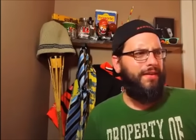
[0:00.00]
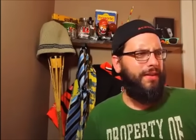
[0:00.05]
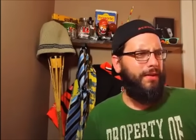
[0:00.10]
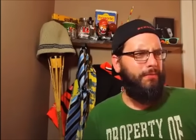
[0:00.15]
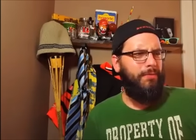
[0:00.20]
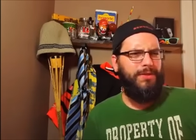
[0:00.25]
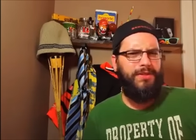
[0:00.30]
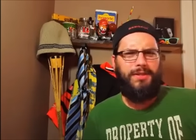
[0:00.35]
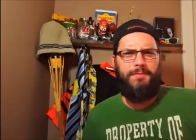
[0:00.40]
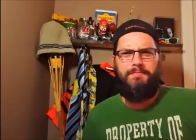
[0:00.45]

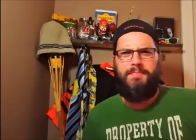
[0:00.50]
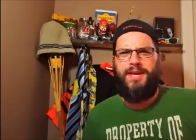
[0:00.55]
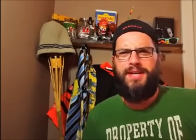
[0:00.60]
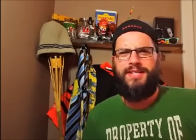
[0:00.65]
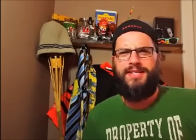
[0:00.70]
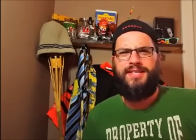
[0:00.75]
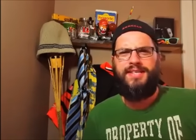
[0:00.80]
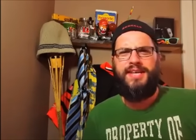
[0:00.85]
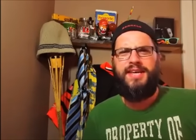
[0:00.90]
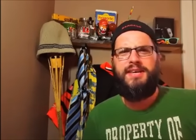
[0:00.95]
Like what's the
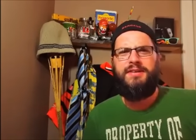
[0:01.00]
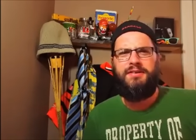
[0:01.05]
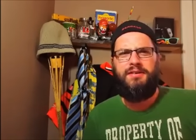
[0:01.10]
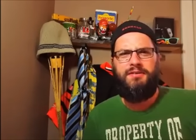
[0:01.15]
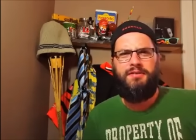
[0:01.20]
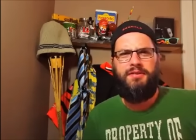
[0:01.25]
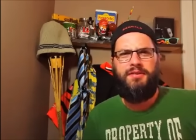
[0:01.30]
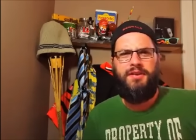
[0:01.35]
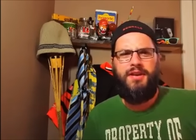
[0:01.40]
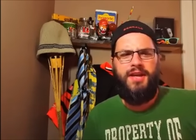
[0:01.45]
big deal?
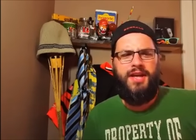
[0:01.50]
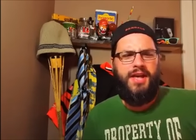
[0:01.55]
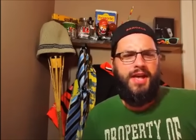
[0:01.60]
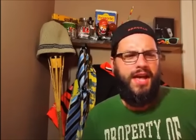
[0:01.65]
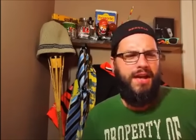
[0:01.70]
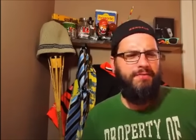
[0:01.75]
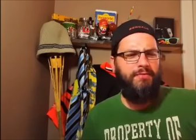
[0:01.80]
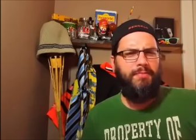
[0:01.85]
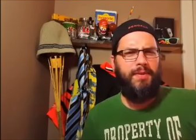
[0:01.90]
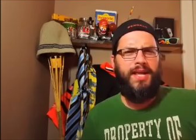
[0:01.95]

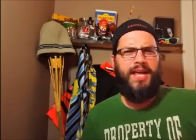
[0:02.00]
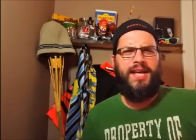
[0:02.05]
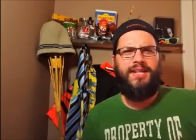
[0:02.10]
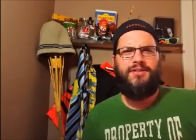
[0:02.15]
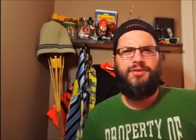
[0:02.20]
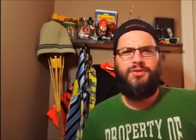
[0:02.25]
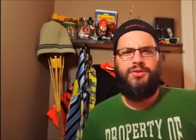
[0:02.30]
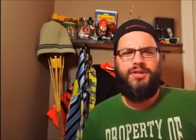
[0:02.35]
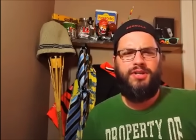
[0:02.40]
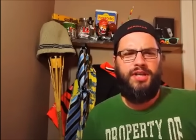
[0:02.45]
Everybody
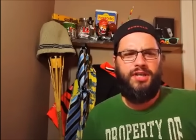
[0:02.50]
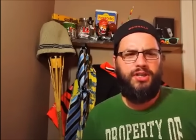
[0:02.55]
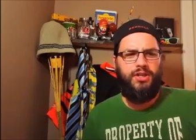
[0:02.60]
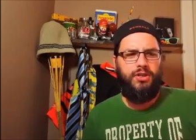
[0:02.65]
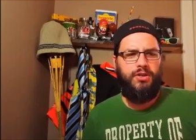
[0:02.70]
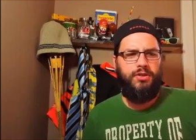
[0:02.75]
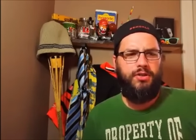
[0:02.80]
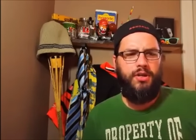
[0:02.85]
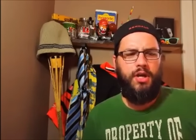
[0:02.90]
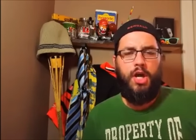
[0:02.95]
has their
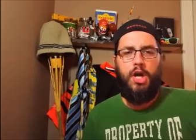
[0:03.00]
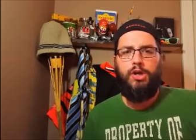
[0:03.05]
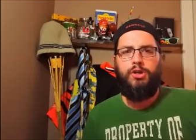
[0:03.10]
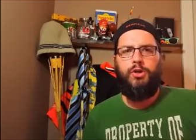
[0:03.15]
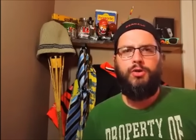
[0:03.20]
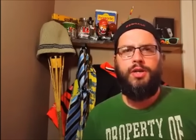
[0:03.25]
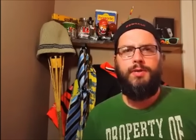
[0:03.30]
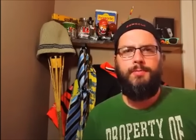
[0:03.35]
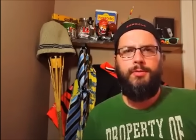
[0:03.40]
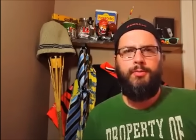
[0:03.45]
addictions.
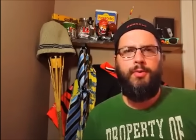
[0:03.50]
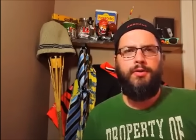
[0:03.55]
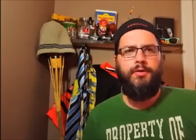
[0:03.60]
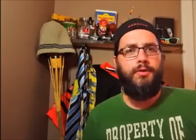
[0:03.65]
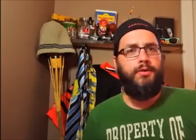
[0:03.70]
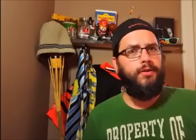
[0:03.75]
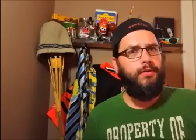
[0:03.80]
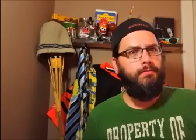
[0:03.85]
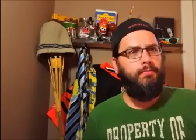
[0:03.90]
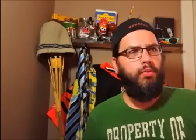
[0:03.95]
Don't get me wrong.
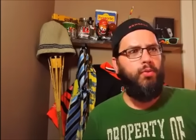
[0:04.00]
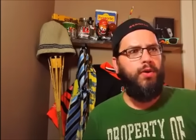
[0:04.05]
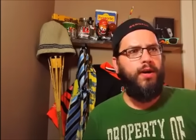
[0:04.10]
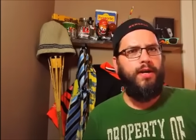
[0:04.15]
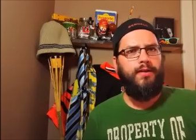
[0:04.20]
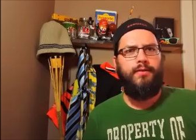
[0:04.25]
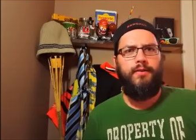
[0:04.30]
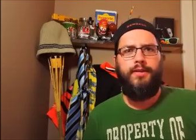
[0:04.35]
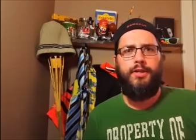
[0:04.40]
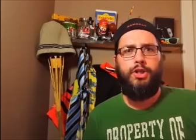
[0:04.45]
There's some porn
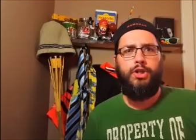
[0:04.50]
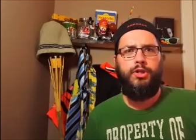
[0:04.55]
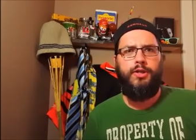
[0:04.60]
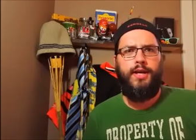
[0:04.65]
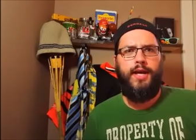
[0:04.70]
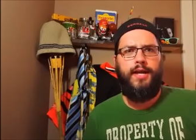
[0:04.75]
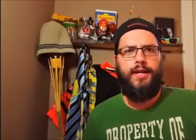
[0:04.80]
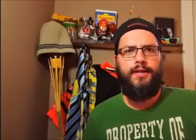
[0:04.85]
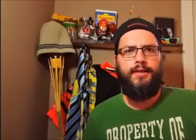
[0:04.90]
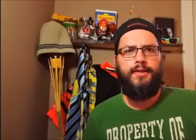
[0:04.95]
out there that should
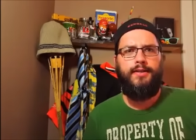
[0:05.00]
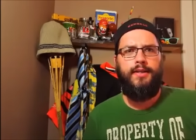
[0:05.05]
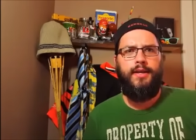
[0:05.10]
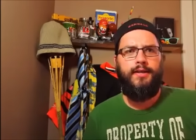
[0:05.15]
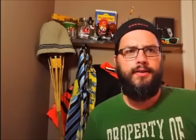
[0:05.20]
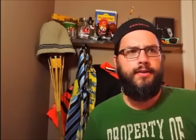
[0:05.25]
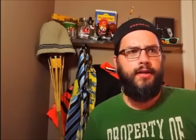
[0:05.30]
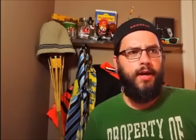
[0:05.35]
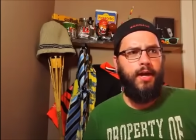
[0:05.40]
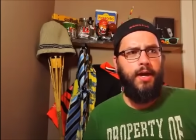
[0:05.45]
not
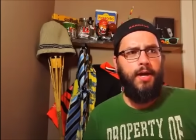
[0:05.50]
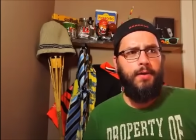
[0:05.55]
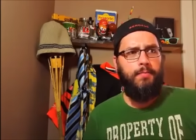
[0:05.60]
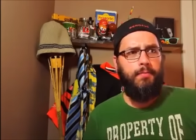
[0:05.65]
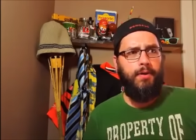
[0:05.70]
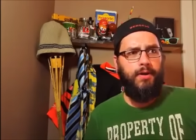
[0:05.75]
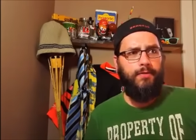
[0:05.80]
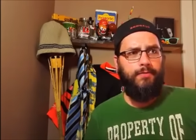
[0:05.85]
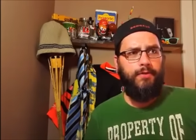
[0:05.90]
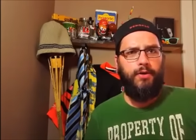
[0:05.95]
exist.
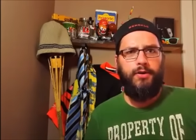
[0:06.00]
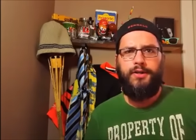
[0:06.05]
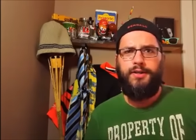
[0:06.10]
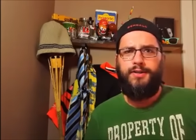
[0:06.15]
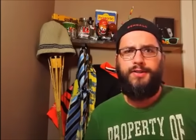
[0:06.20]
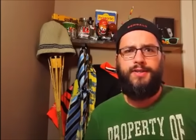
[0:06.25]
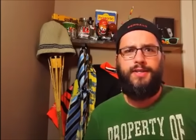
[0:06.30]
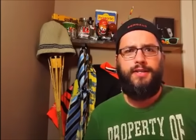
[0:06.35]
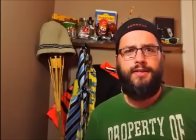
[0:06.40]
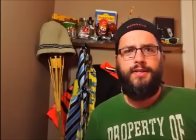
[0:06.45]
But if they're
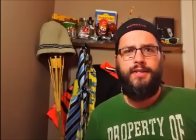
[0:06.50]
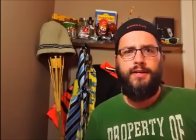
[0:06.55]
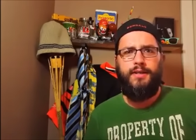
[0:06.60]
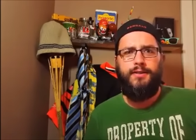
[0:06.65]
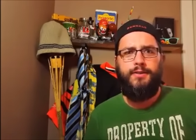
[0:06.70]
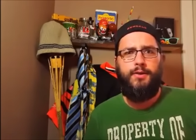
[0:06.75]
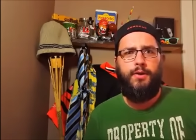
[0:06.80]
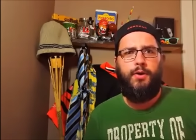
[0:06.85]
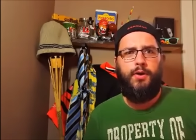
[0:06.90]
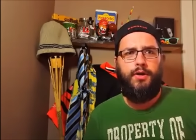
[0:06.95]
consenting
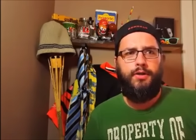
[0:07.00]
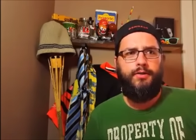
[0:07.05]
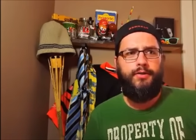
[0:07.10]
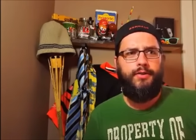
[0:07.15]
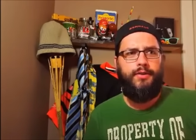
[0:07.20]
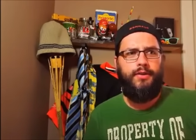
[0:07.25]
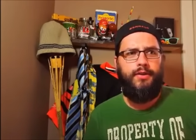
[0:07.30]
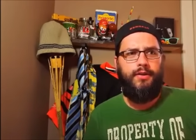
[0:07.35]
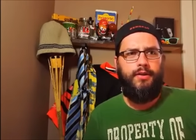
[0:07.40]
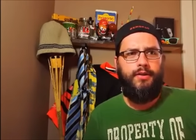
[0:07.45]

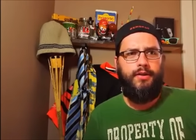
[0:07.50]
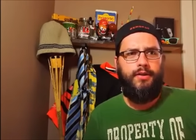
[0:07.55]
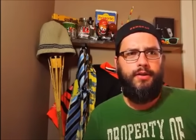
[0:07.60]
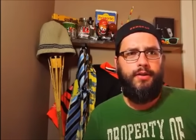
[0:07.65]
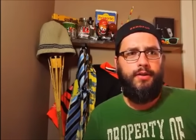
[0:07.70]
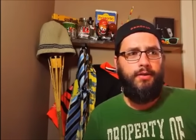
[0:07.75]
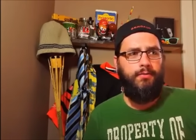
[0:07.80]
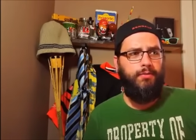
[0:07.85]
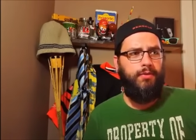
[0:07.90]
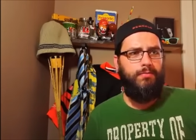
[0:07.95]
adults
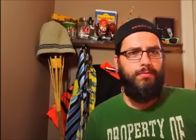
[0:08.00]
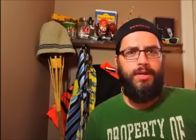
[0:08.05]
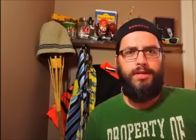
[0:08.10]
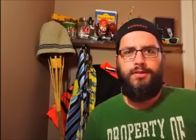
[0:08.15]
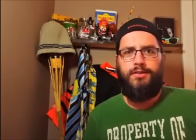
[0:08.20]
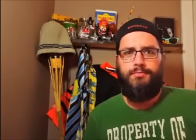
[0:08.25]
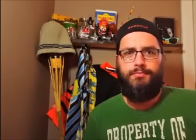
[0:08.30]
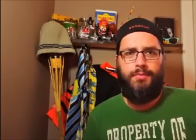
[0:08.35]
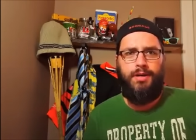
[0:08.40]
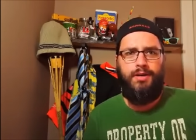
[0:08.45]
and they want to make
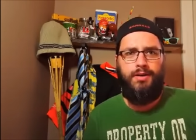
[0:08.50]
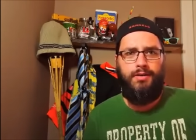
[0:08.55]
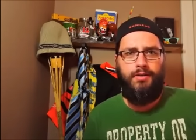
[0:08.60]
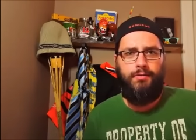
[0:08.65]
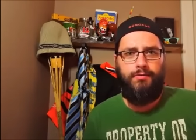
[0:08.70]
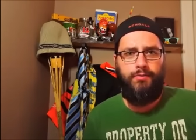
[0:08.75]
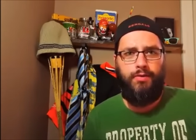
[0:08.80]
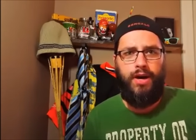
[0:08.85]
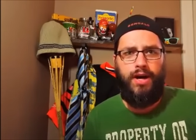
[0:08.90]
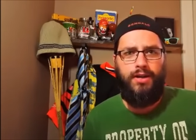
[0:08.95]
some money
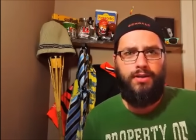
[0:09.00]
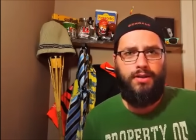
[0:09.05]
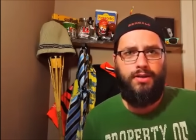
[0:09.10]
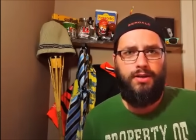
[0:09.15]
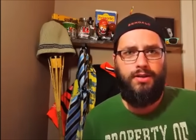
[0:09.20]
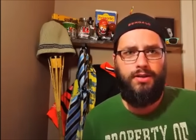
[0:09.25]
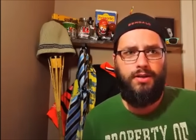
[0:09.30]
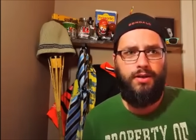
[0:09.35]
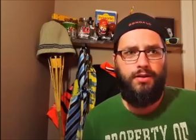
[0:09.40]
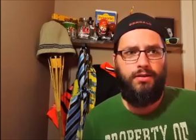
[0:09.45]
off railing
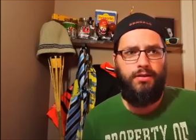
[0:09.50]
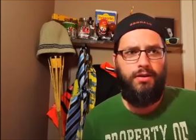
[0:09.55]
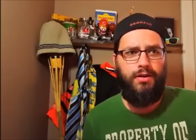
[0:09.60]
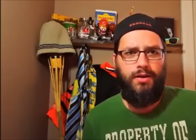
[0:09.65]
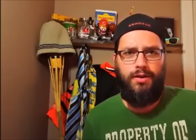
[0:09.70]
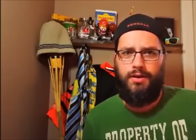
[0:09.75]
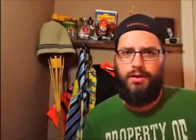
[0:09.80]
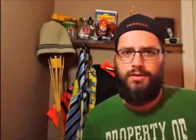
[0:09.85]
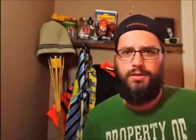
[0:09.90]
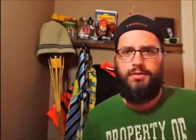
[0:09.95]
each other,
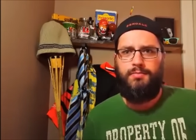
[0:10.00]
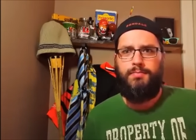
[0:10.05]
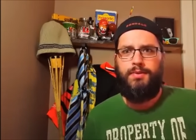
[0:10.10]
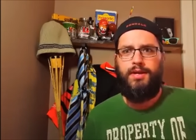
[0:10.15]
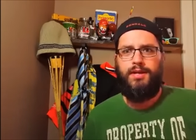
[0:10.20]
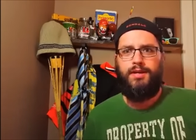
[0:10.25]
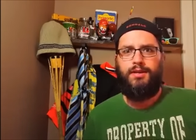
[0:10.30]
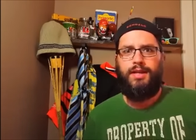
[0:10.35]
that should be